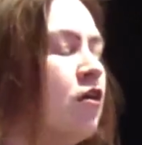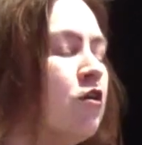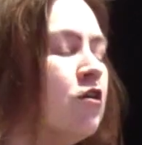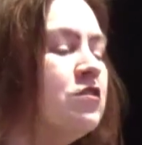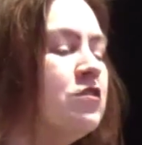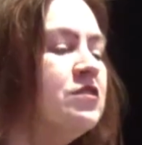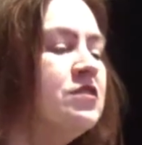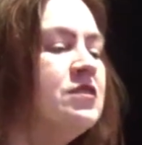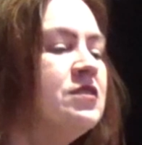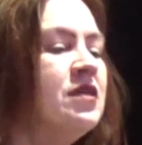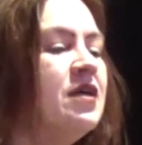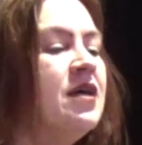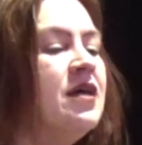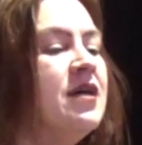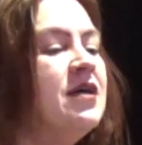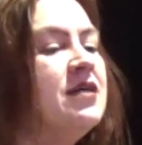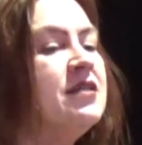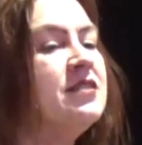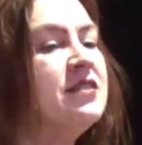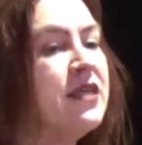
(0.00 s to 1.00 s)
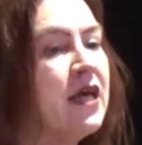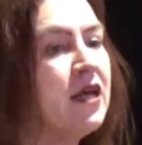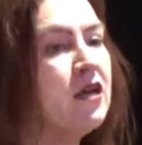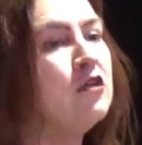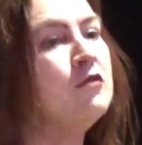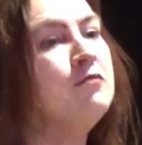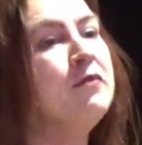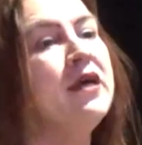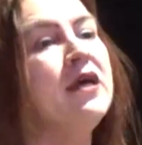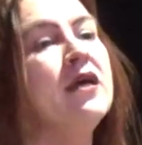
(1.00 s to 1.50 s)
nurse
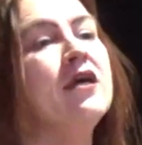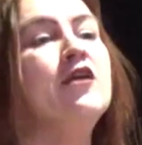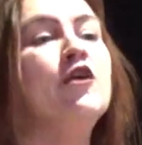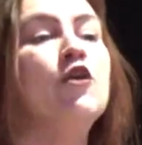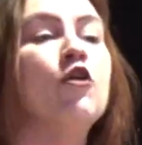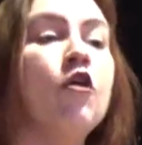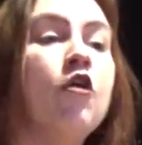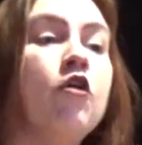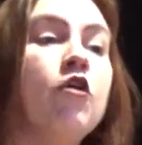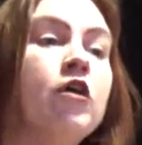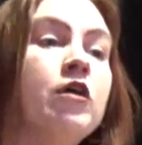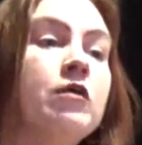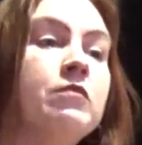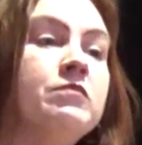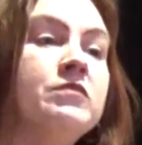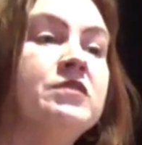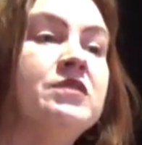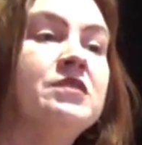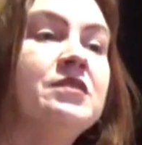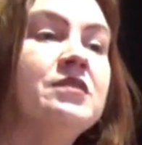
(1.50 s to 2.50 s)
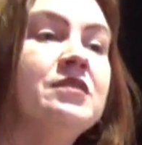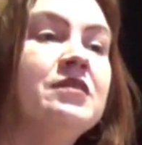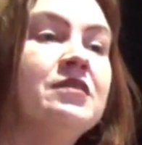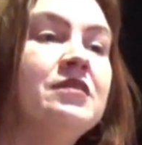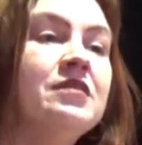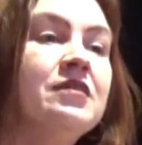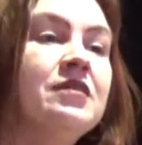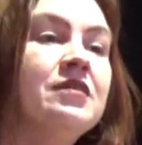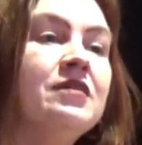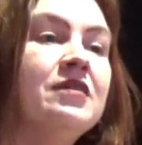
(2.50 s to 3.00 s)
settled me in your arms,
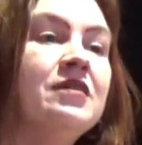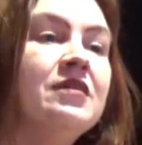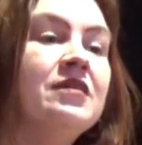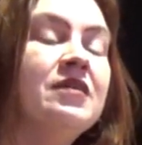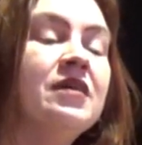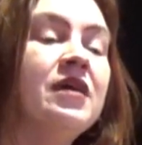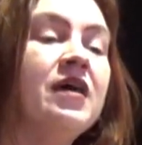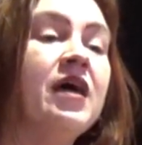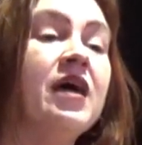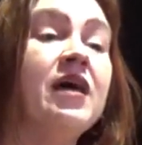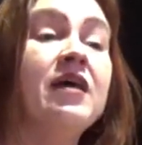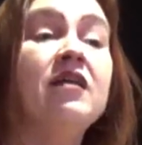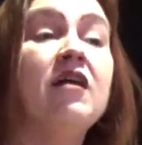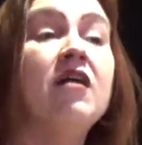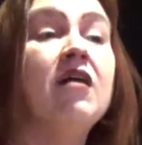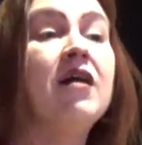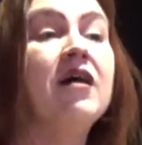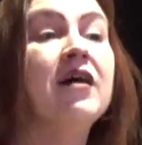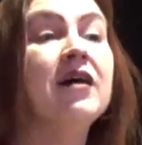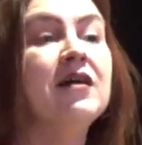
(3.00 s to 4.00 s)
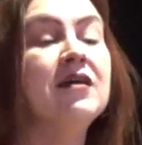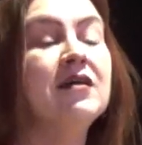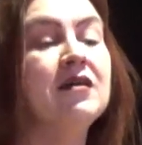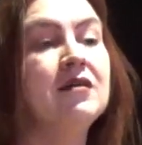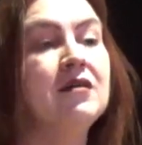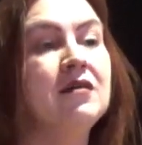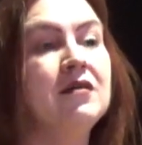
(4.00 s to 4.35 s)
and I,